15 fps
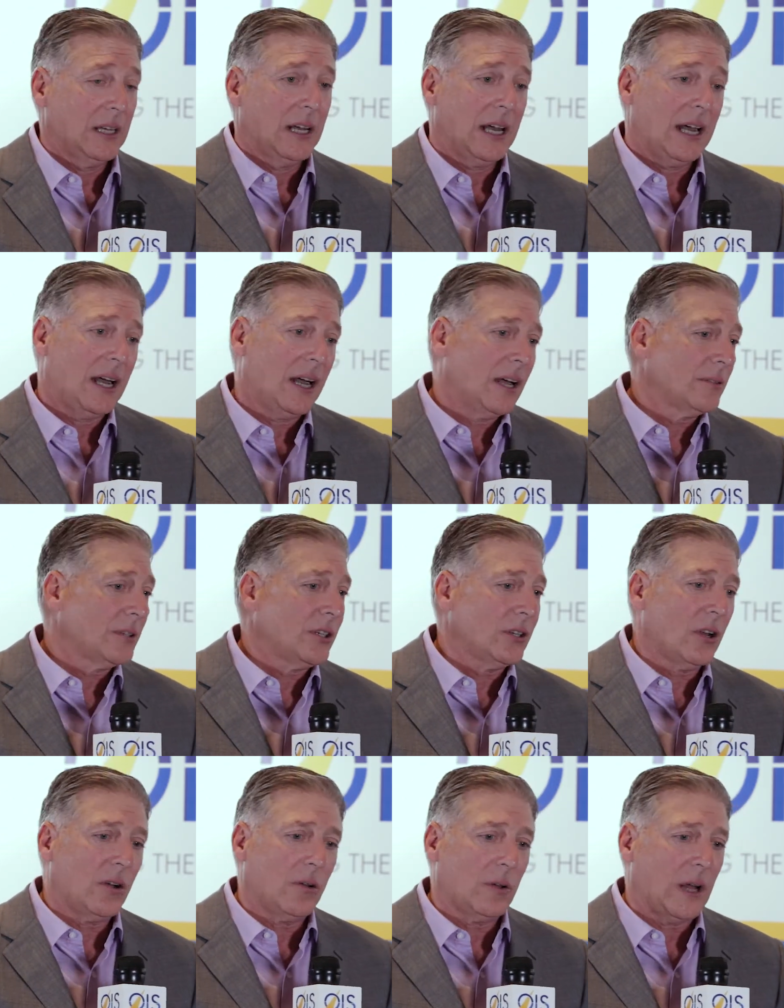You
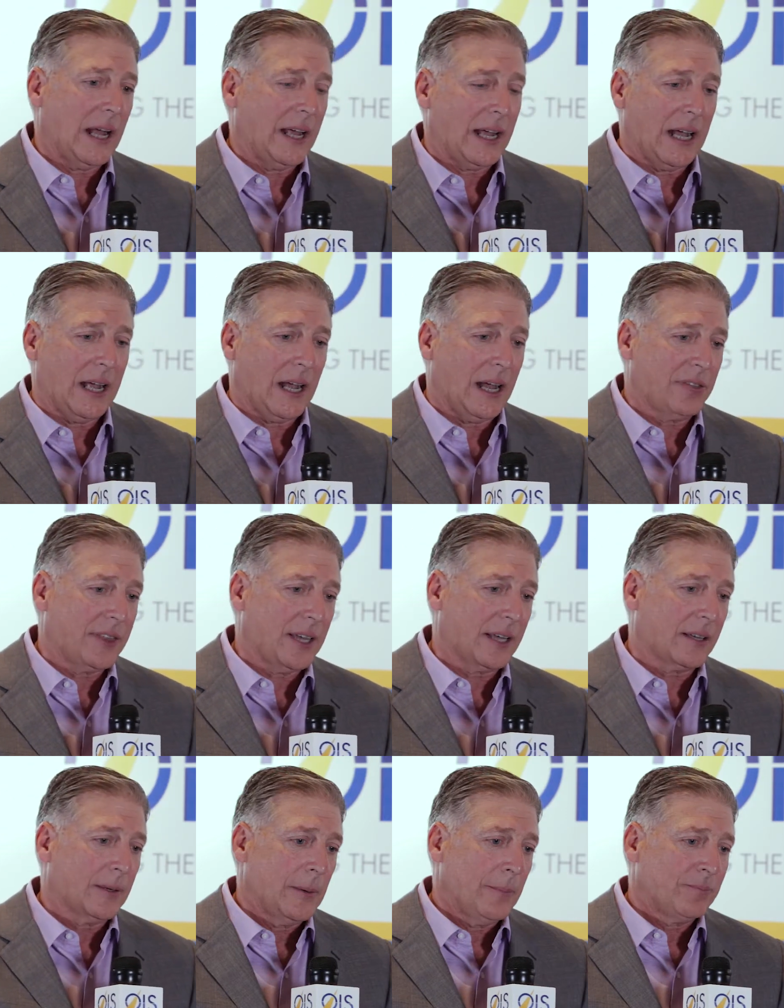know, I
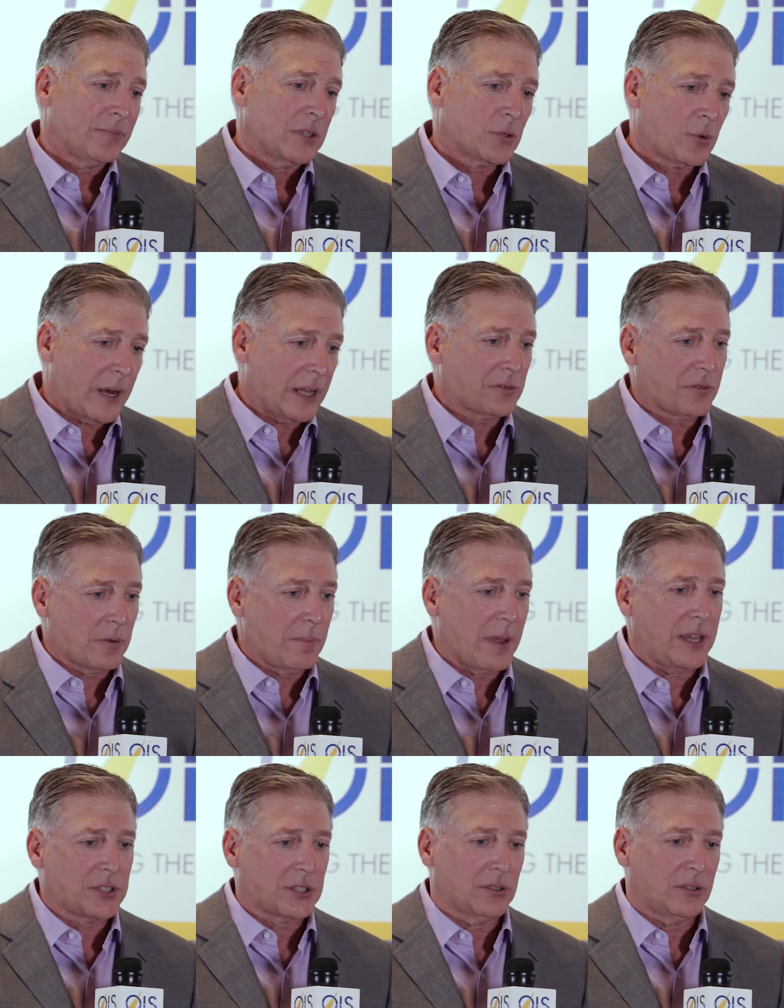think
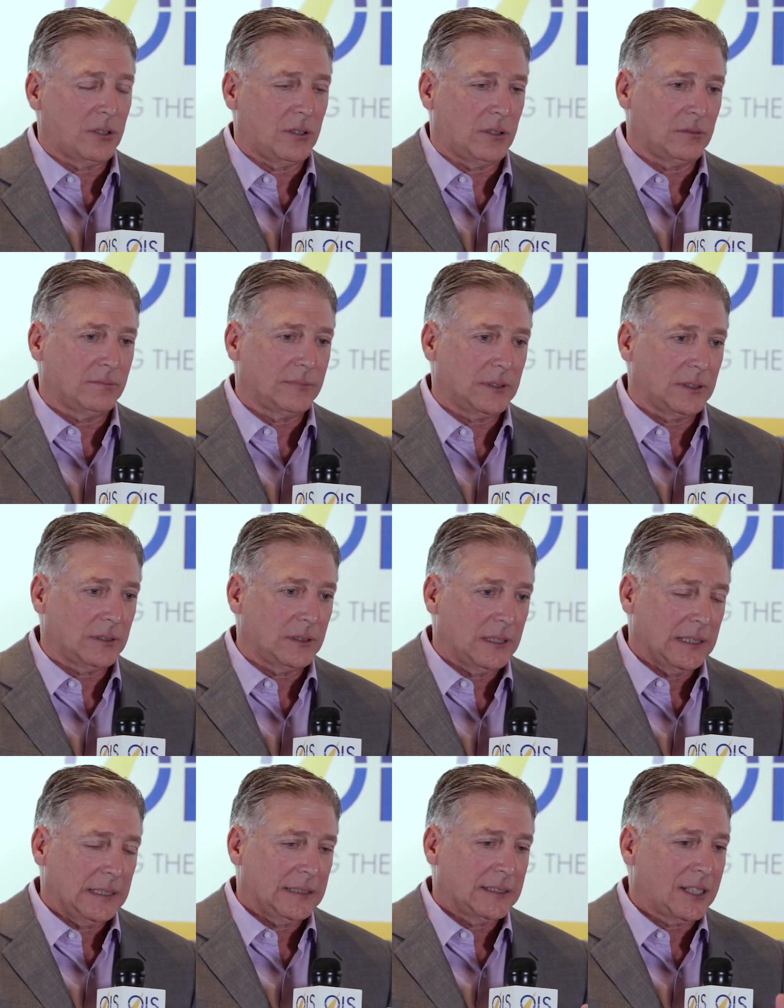transformational,
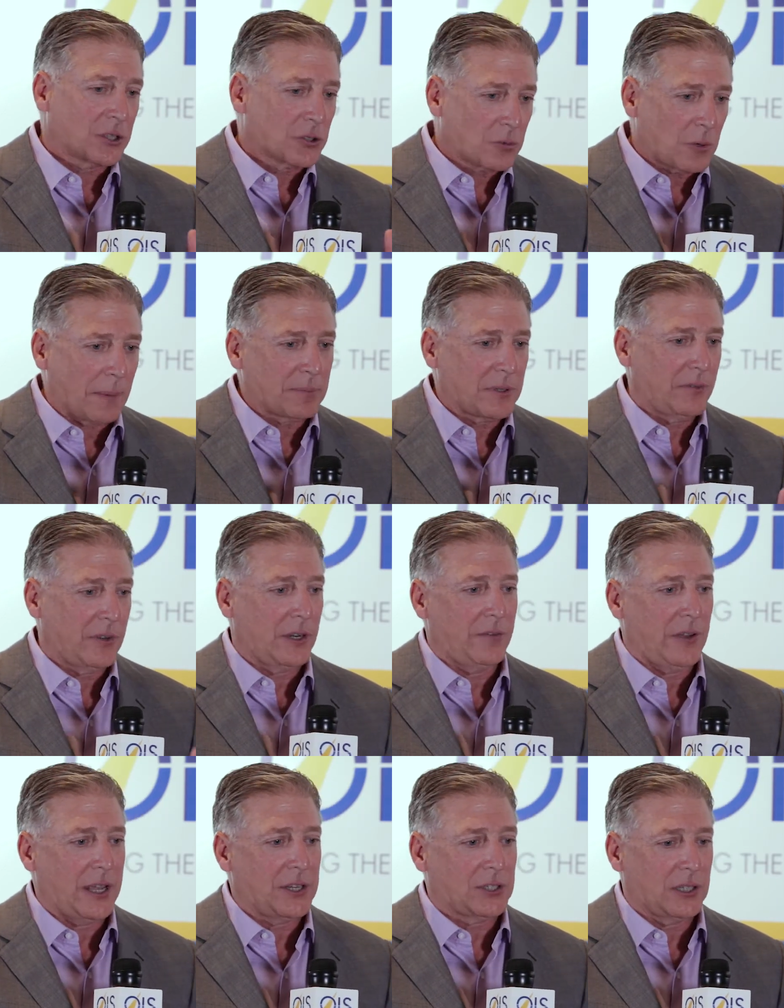disruptive
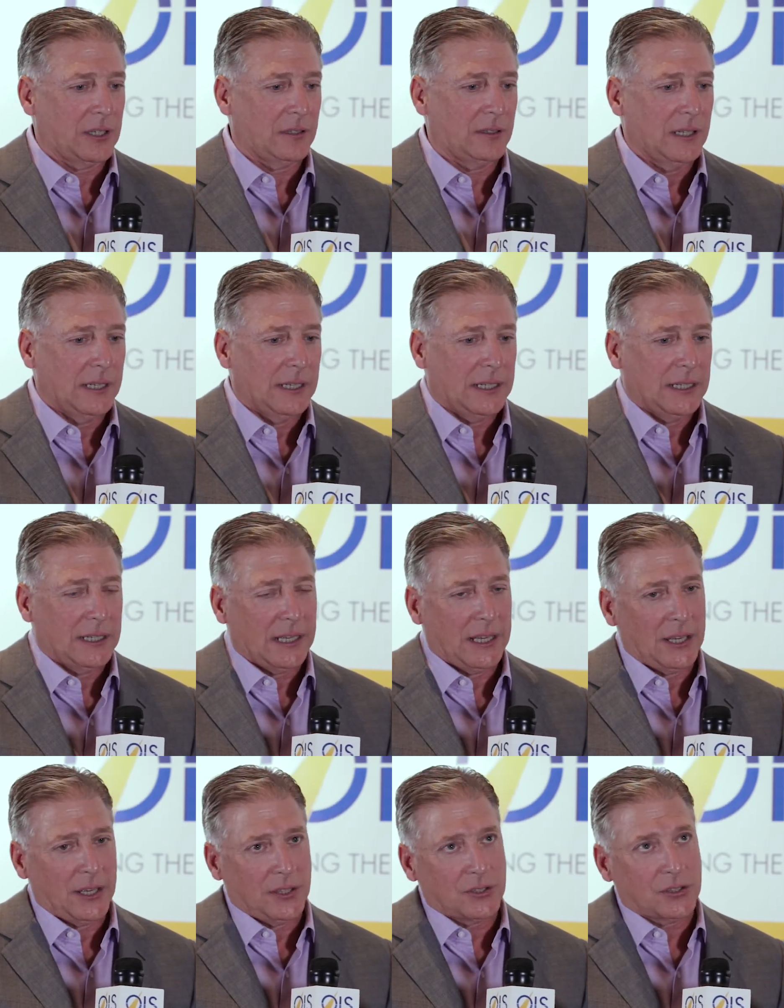innovation
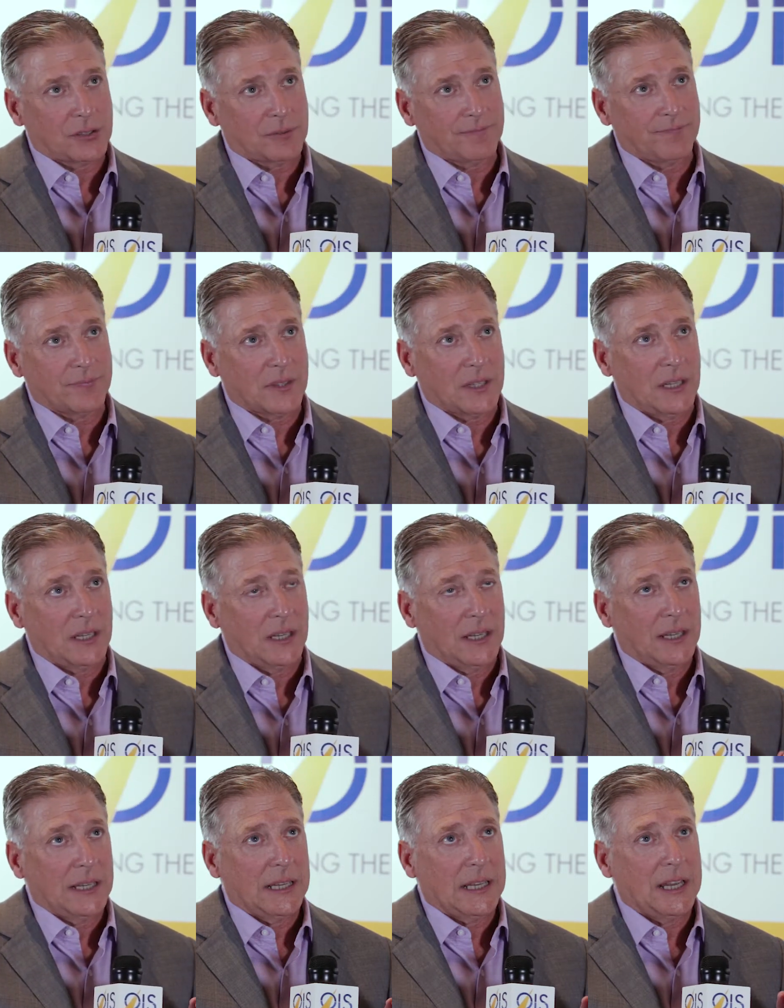is
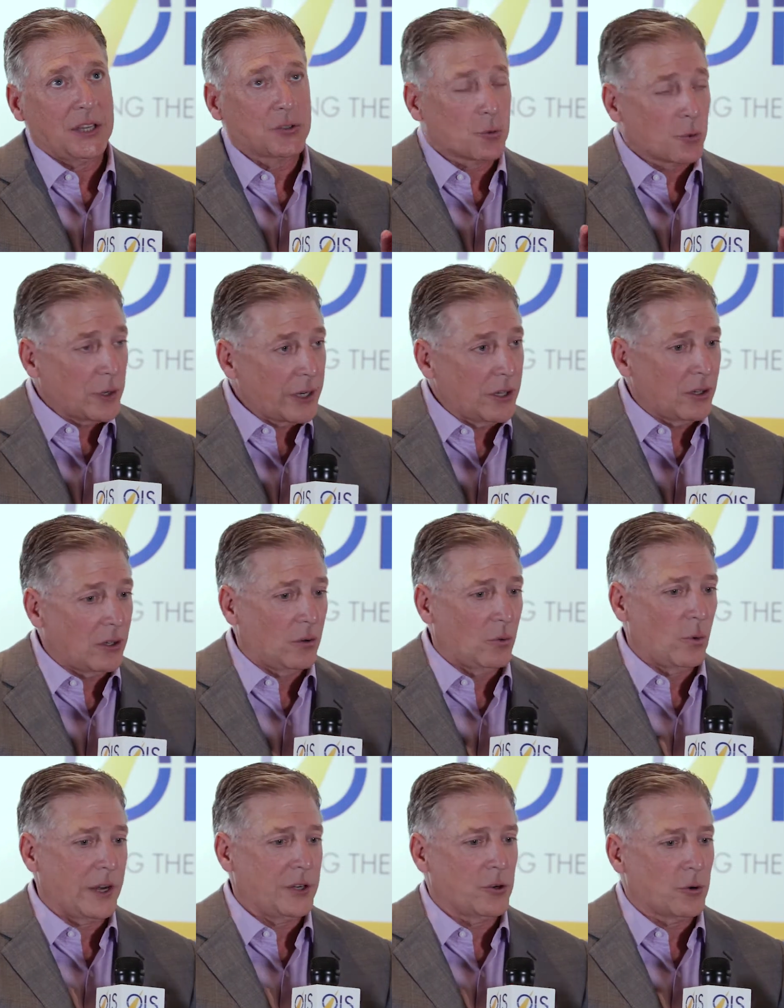real
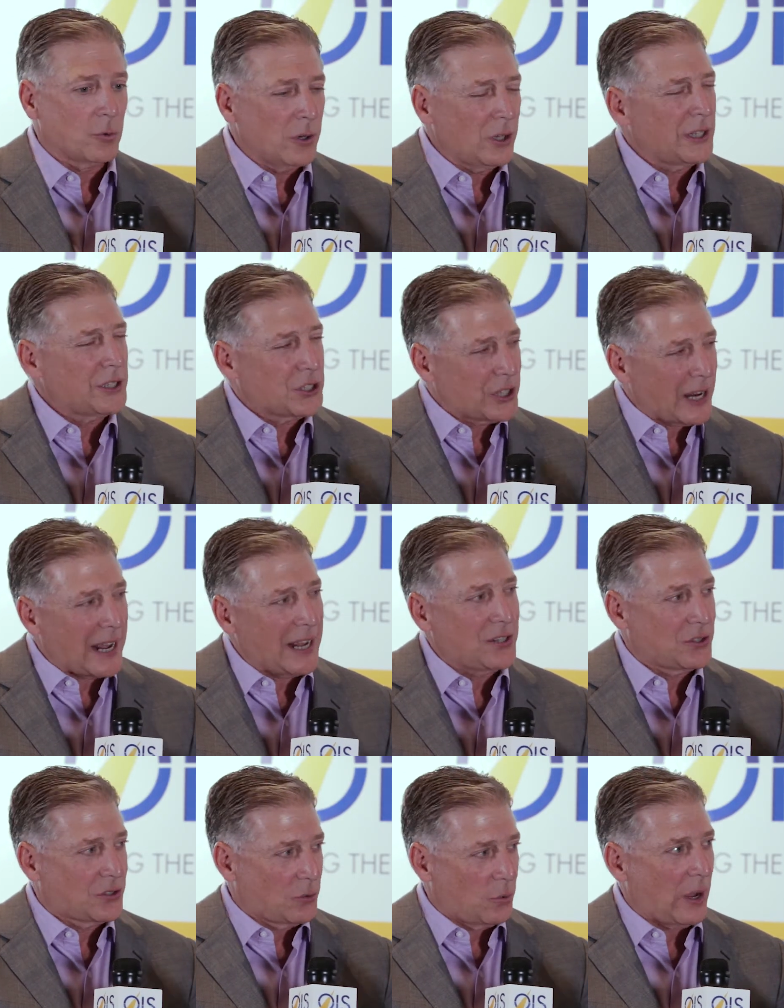when you really
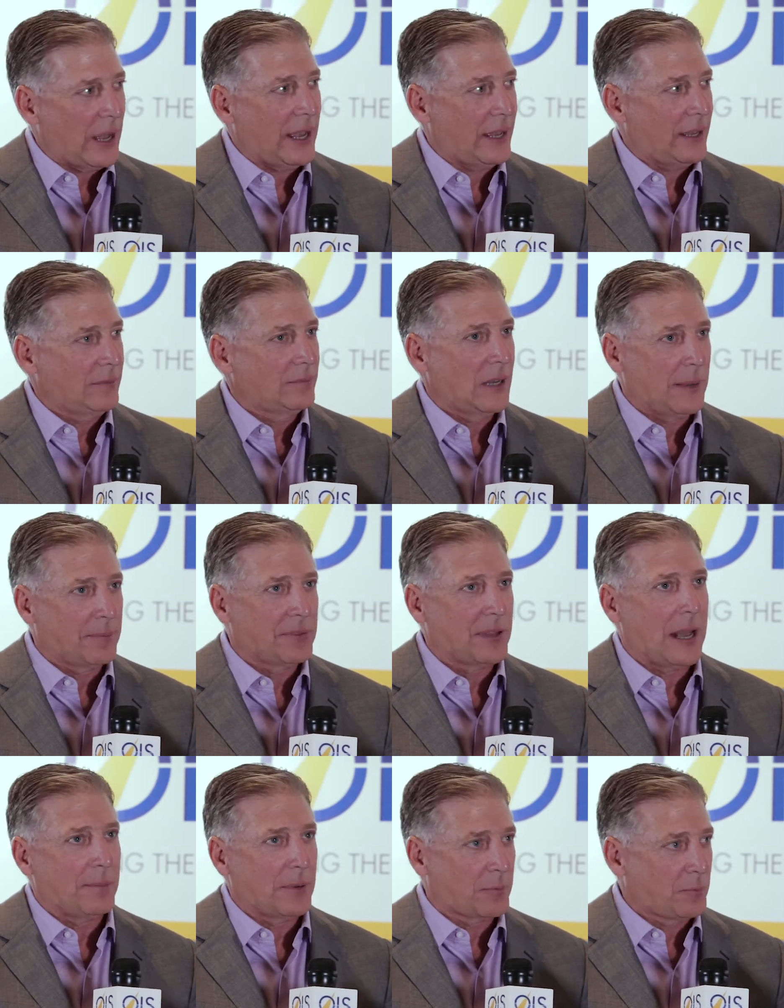change the way
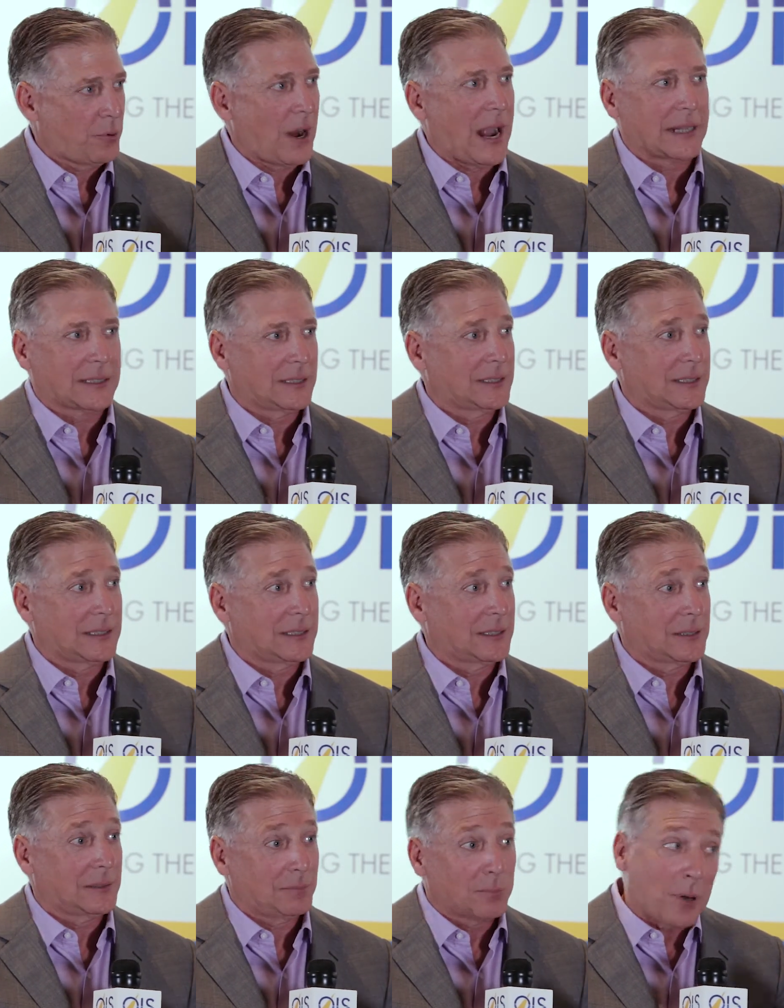ophthalmic
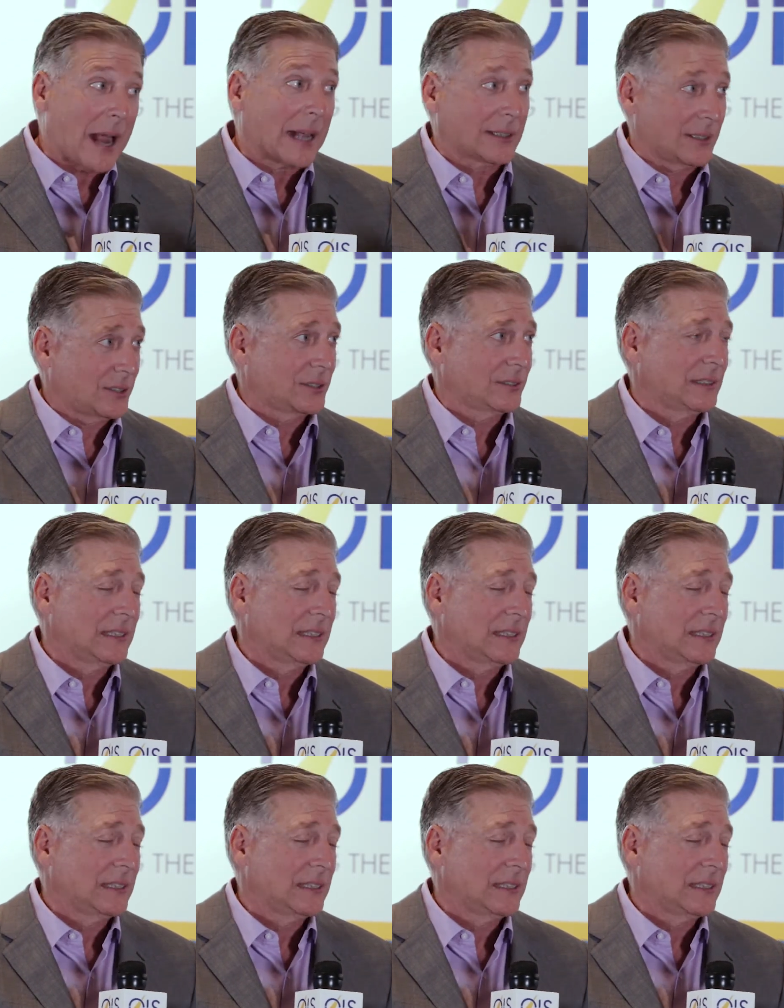practices practice.